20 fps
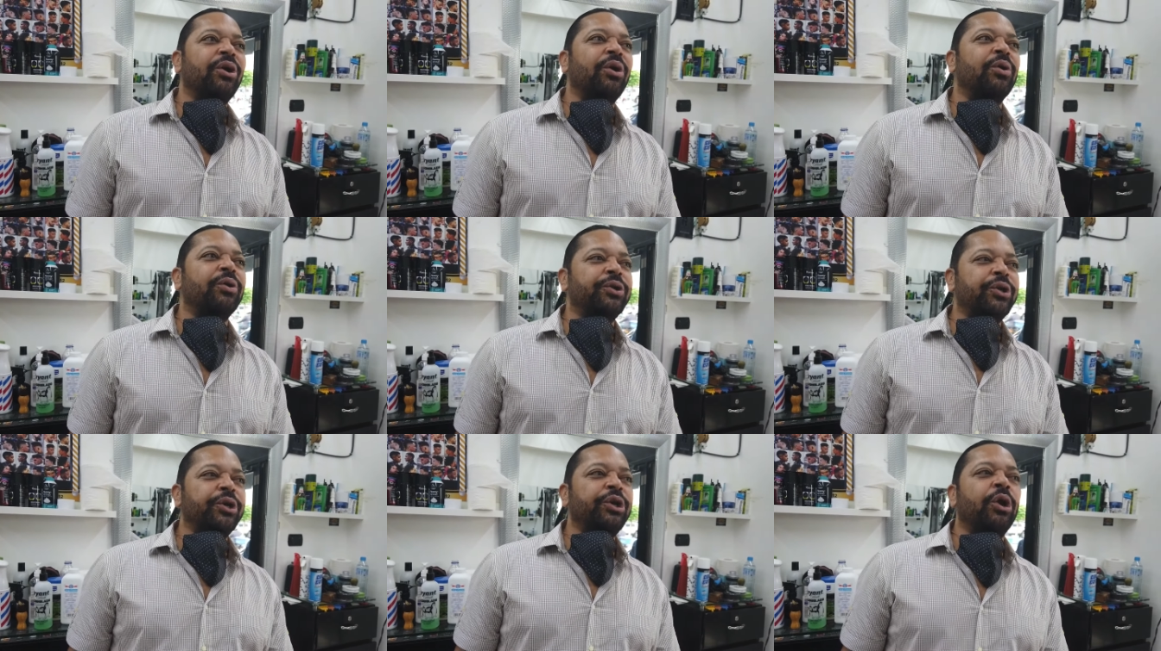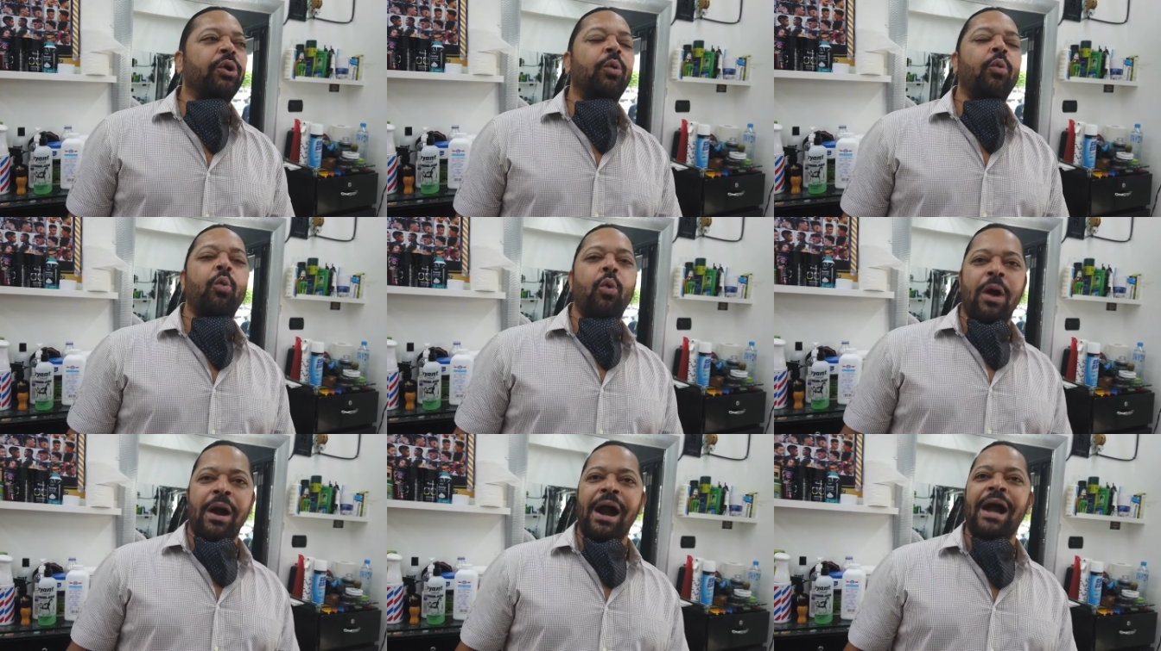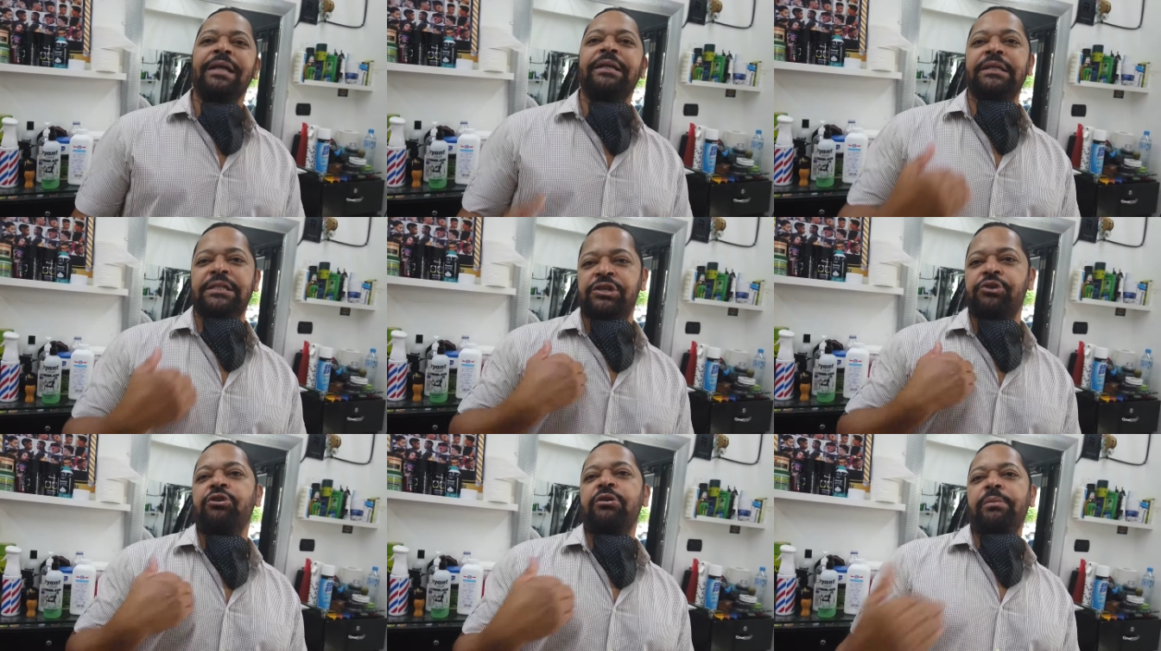You know where I
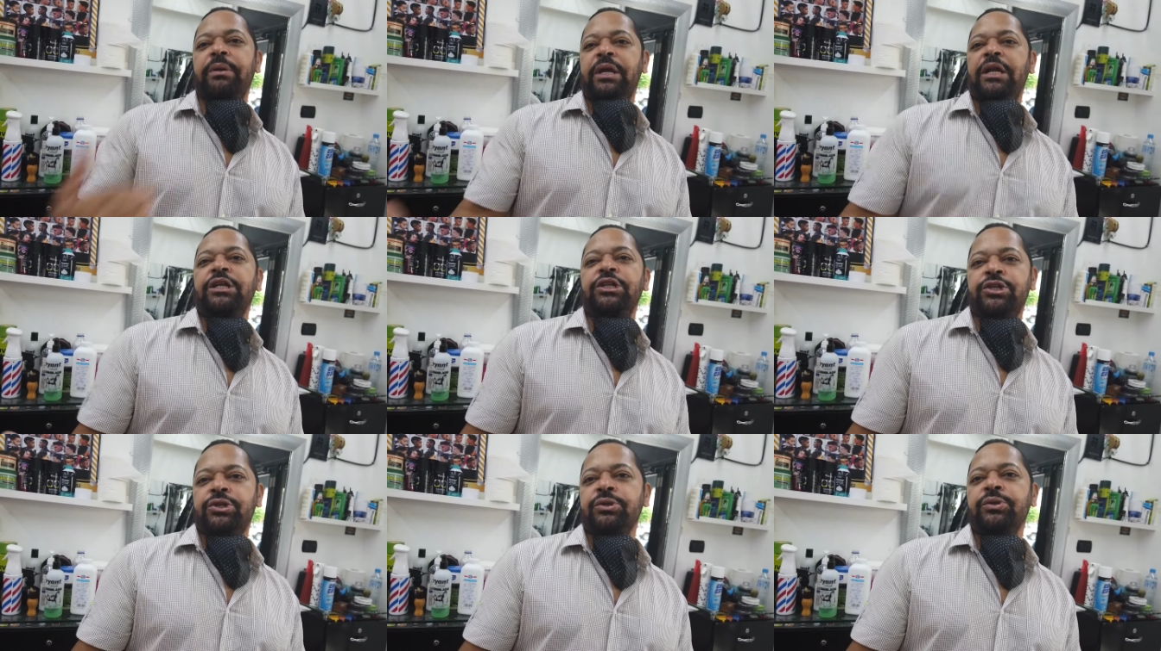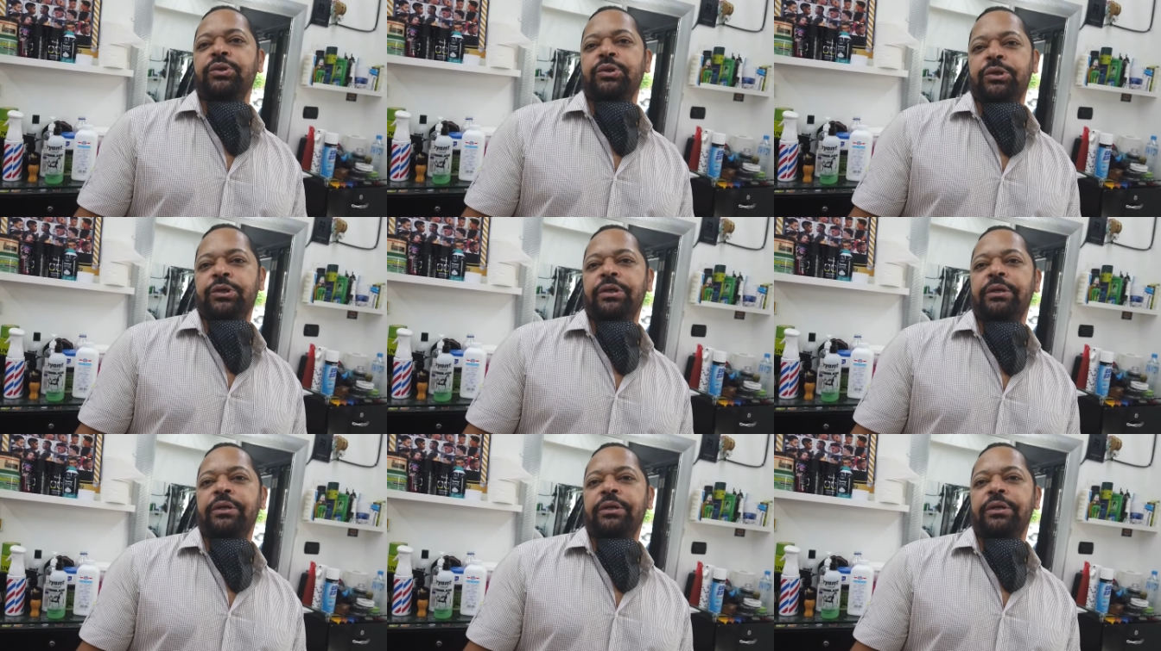discriminate you?